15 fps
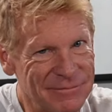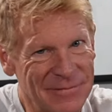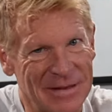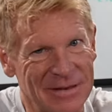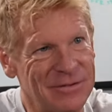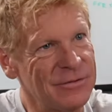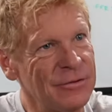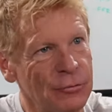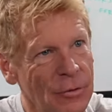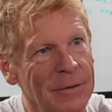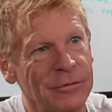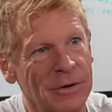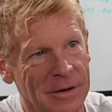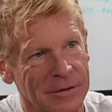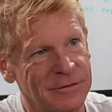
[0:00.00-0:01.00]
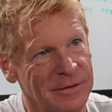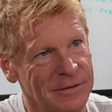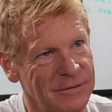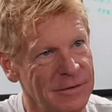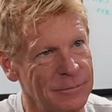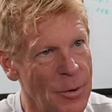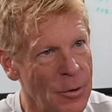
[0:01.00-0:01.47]
it drives like a
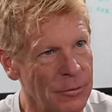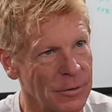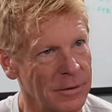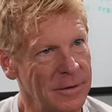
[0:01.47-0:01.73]
60s motor.